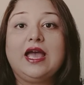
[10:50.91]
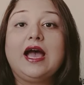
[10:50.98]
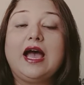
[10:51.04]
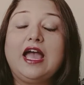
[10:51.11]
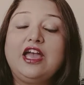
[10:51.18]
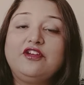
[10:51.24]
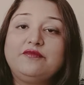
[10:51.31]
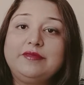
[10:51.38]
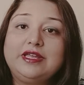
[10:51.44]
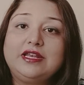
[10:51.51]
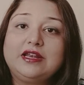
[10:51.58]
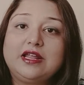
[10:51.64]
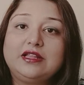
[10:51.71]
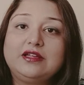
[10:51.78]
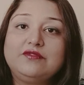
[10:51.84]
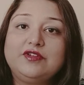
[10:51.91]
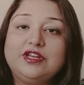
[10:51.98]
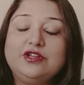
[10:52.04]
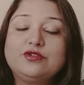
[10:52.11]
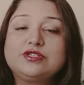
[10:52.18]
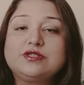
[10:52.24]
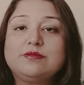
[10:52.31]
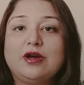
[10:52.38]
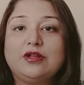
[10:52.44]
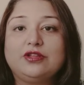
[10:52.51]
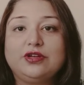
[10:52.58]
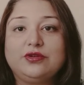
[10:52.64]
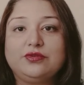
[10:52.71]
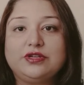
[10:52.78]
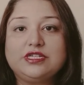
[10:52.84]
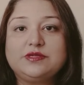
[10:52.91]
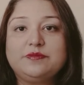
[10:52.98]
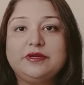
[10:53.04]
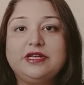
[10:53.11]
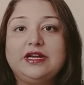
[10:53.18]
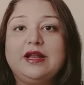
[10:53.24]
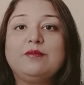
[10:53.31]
I have made another videos about the notice period.